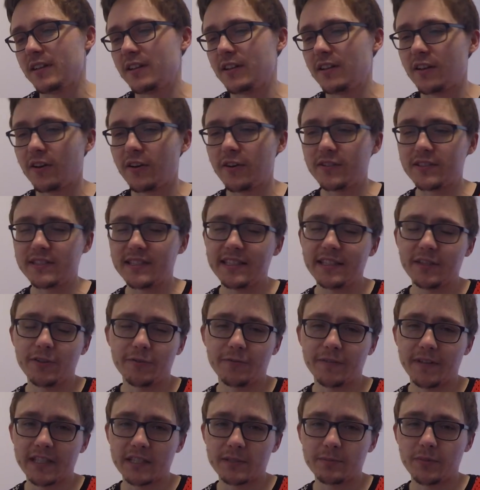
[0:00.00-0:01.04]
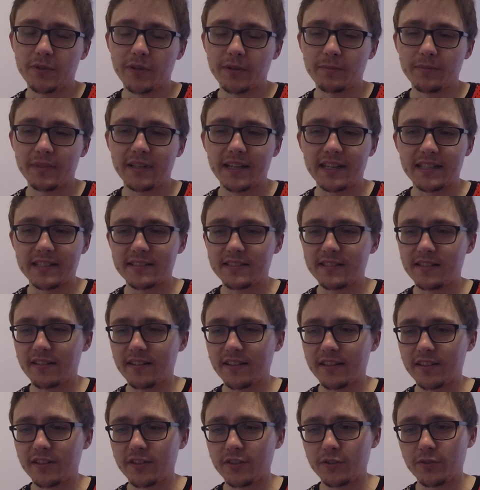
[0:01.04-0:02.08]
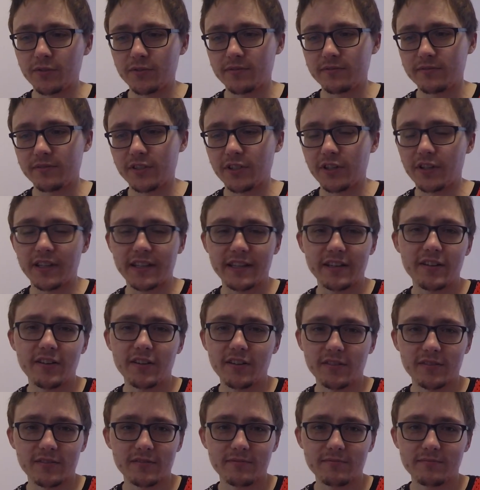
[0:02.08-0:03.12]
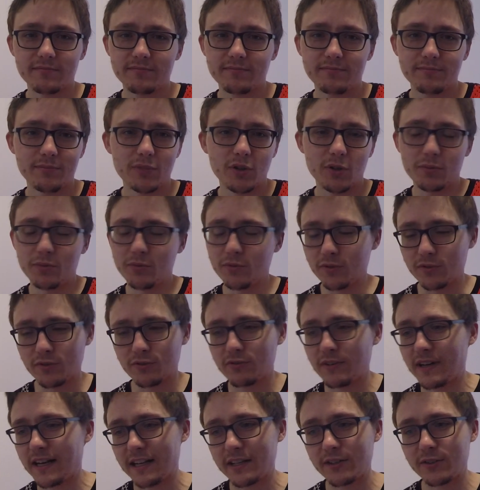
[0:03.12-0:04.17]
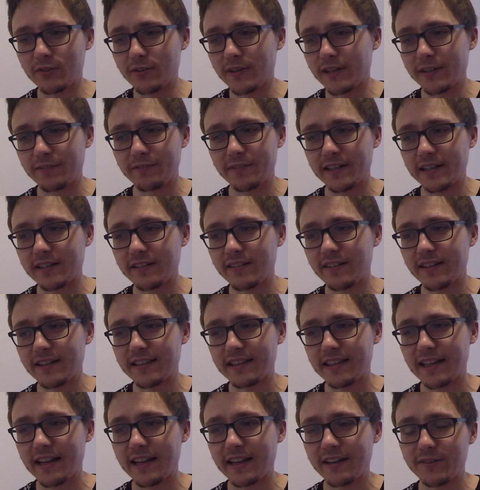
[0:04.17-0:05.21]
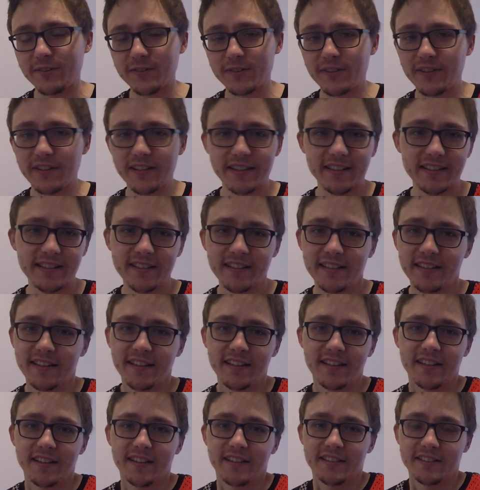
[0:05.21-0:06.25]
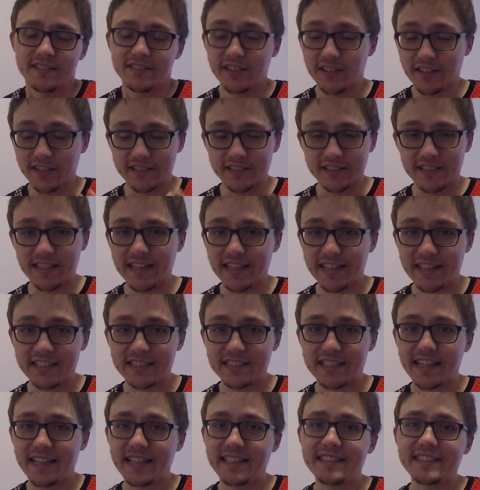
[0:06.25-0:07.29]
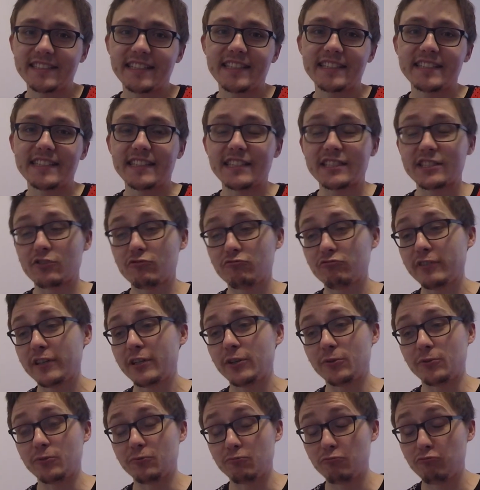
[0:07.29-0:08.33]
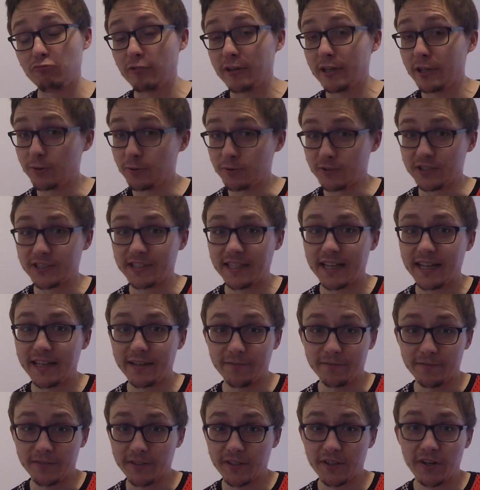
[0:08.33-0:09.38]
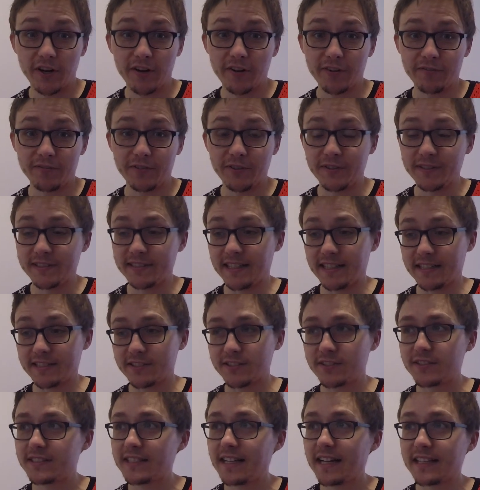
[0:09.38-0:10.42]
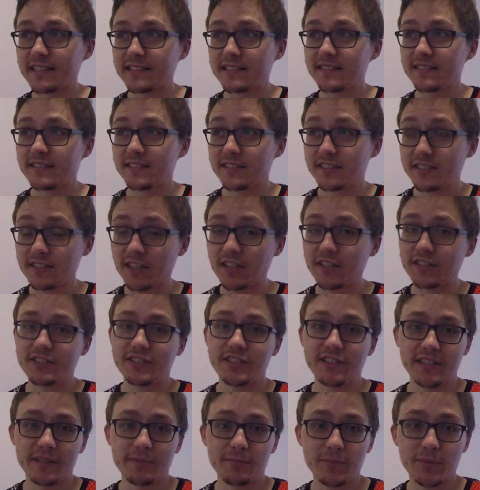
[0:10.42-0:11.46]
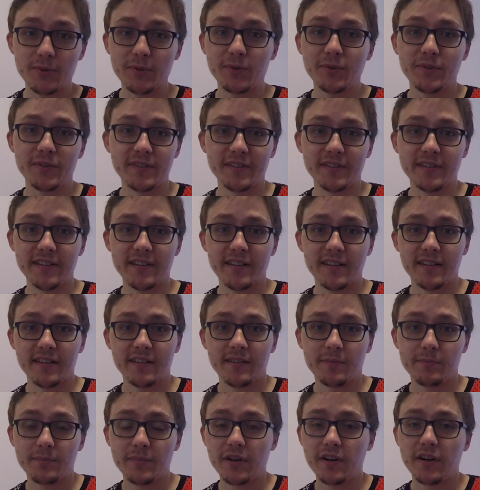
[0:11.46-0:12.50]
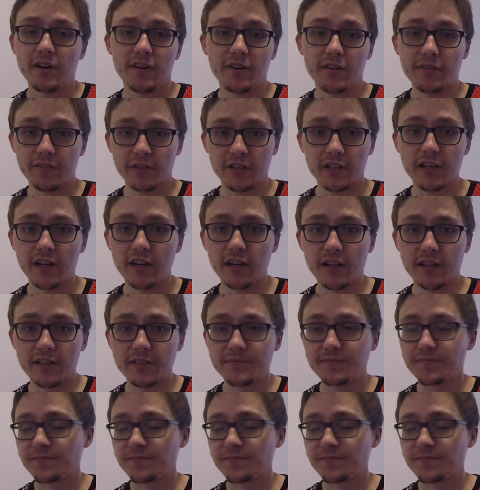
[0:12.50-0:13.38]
Loads of little things put in place, like they can't pop or crack or anything like that on like certain gear changes, and it's a real shame for car enthusiasts, because that's such an important part of a car.